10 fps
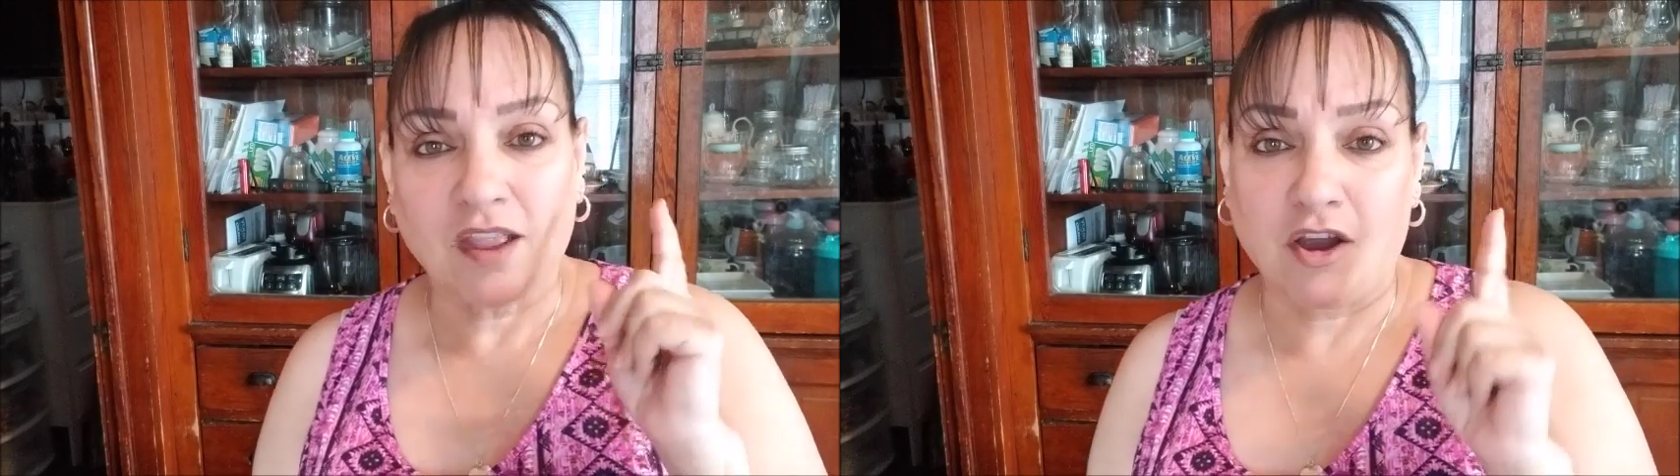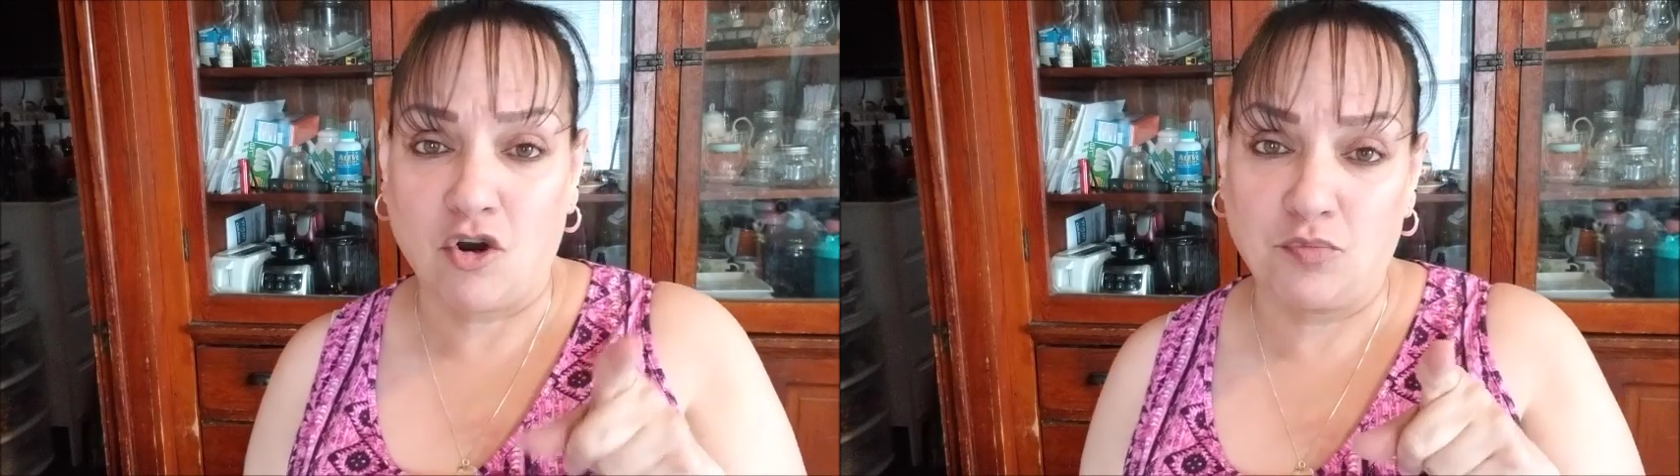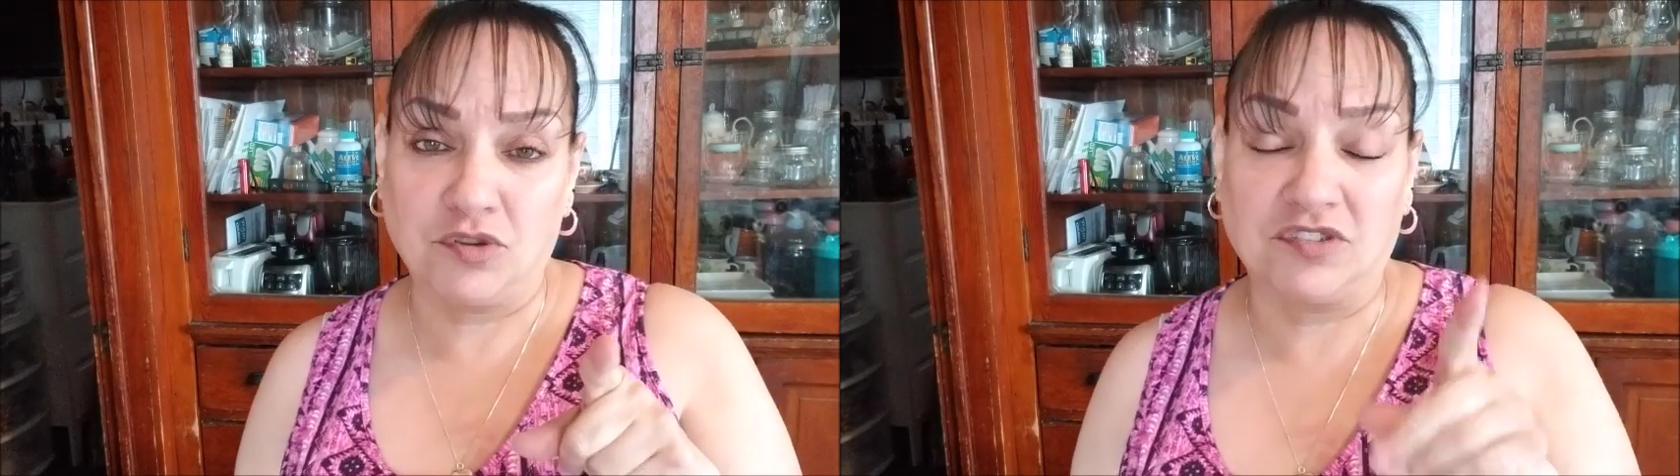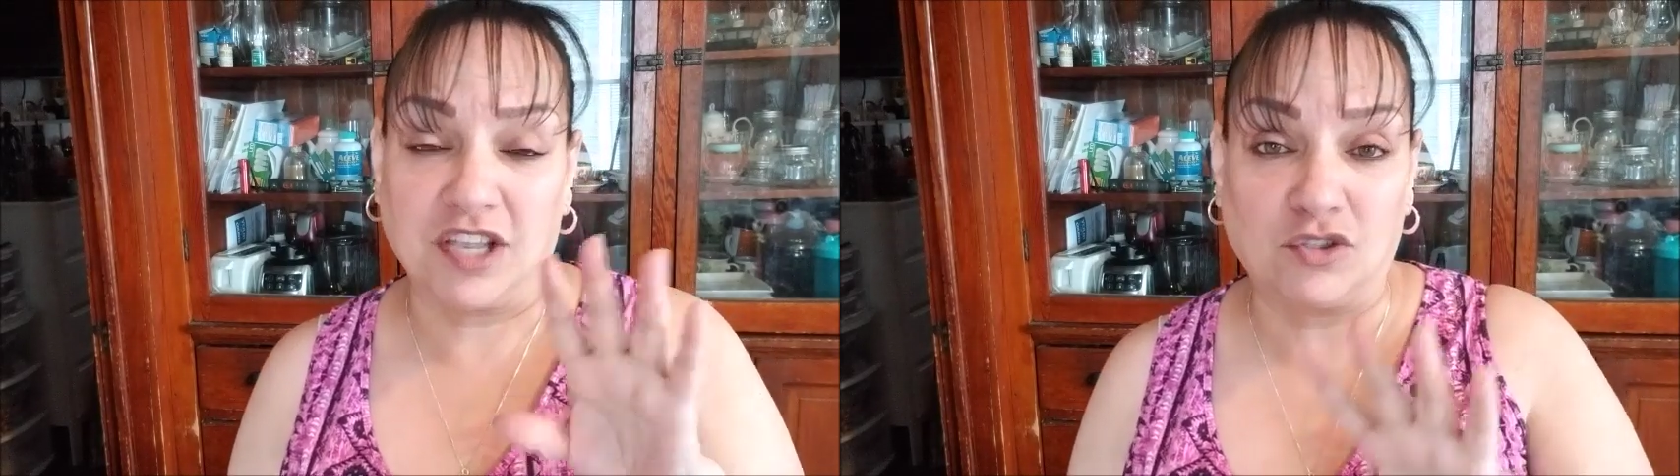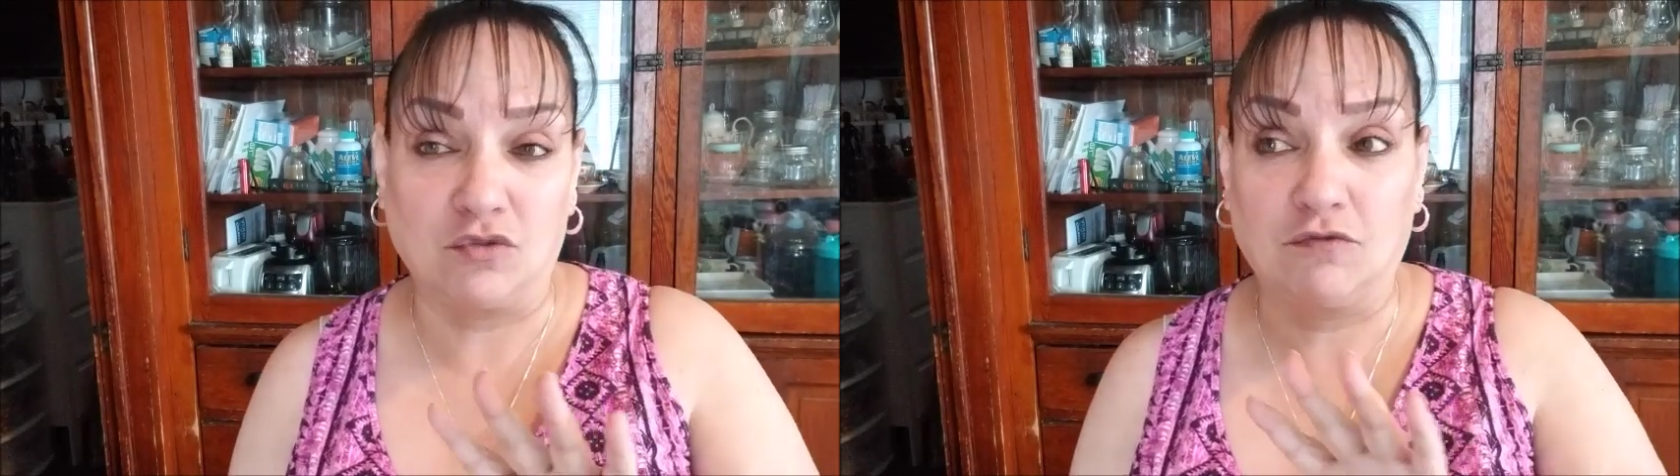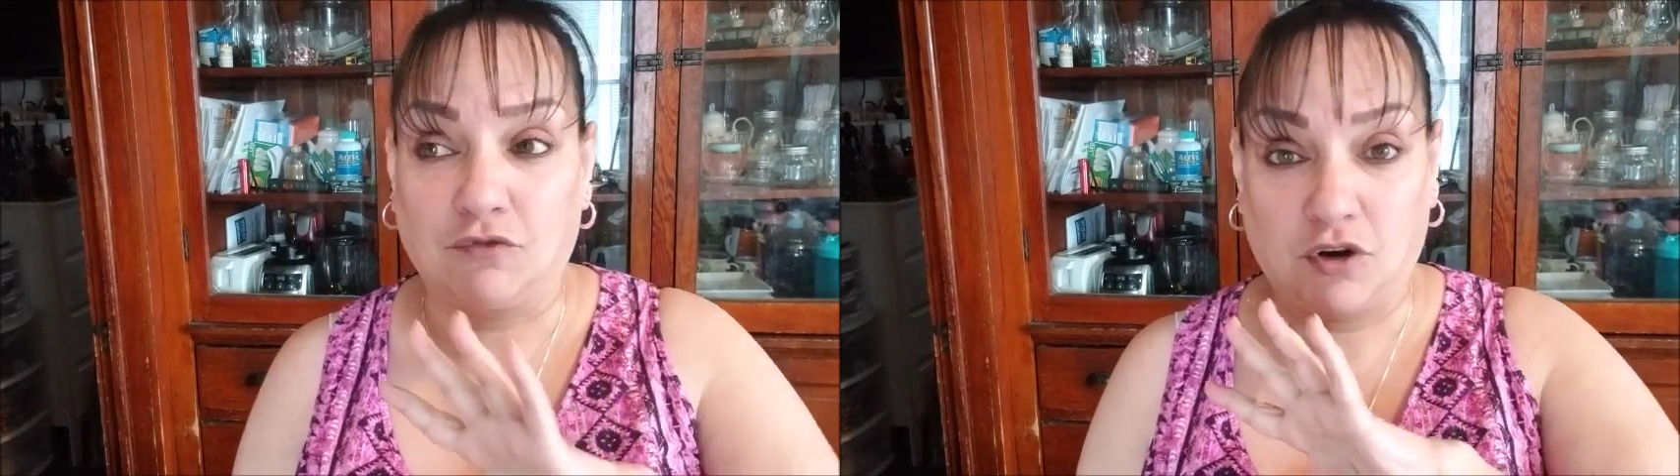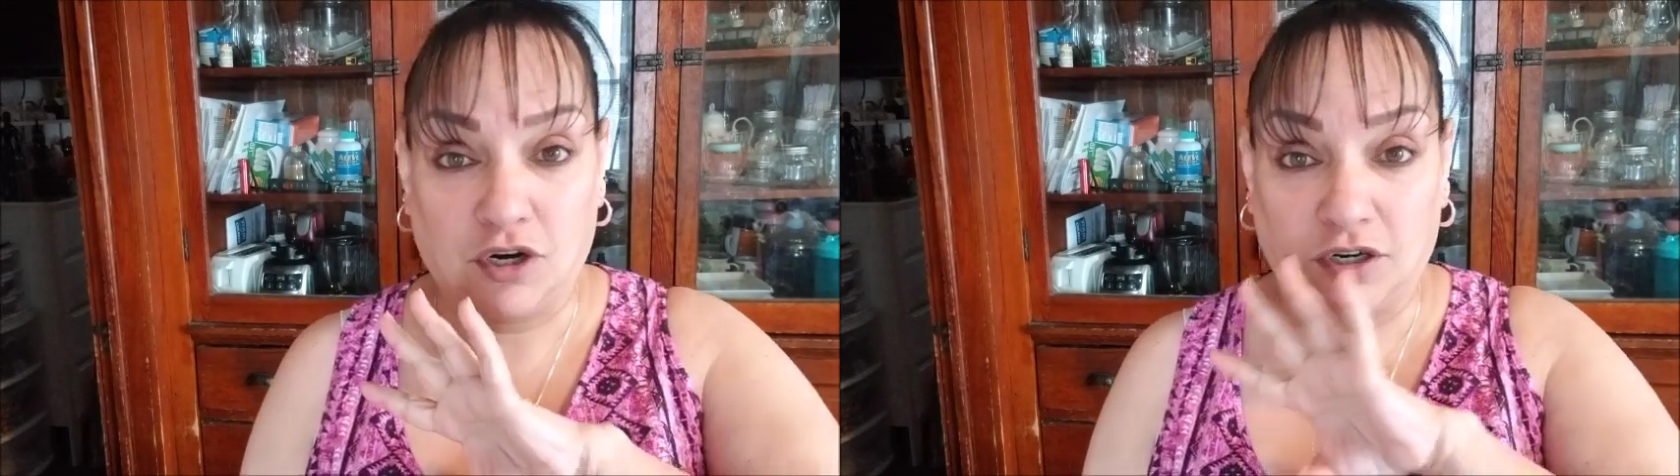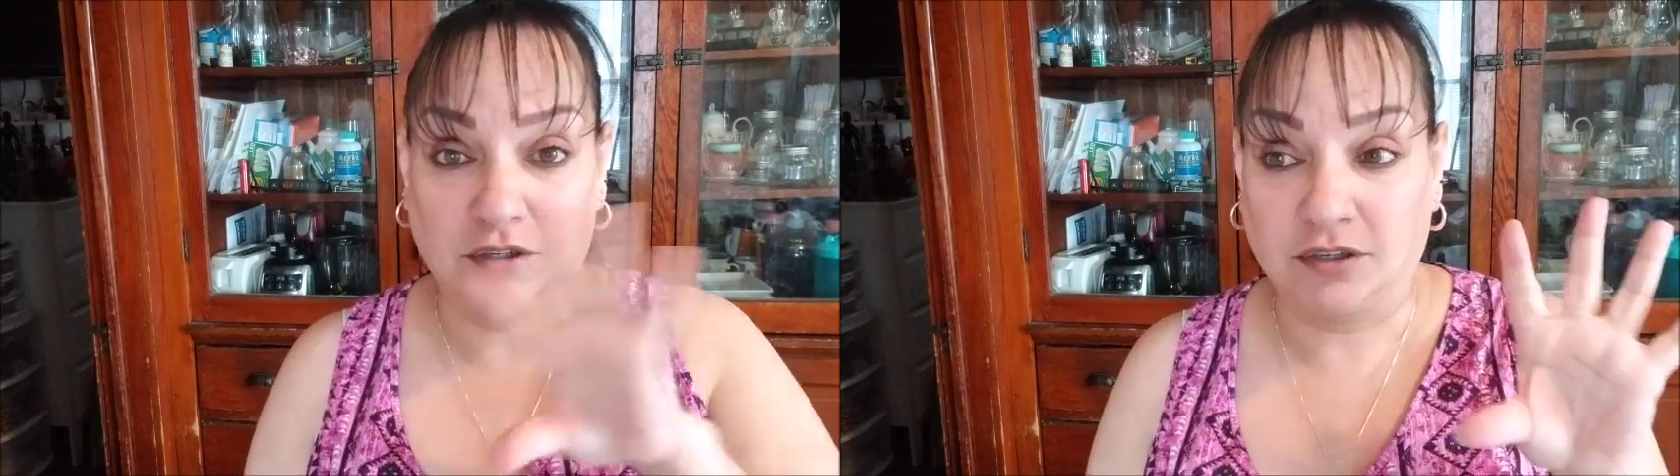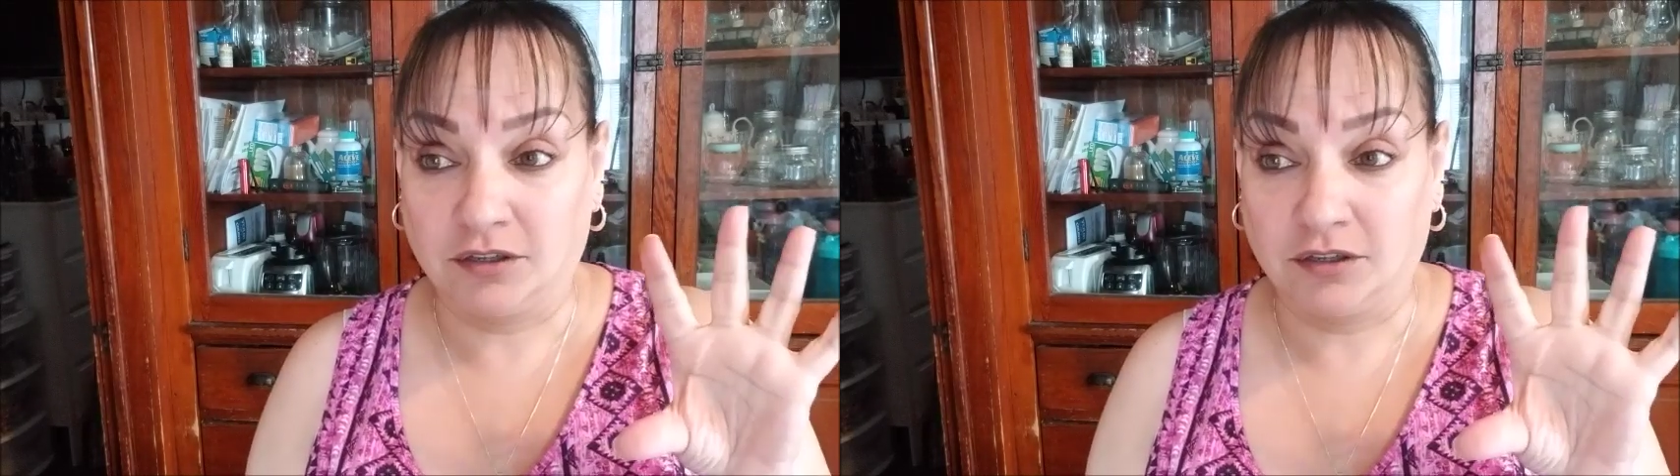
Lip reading: I hope you stay tuned for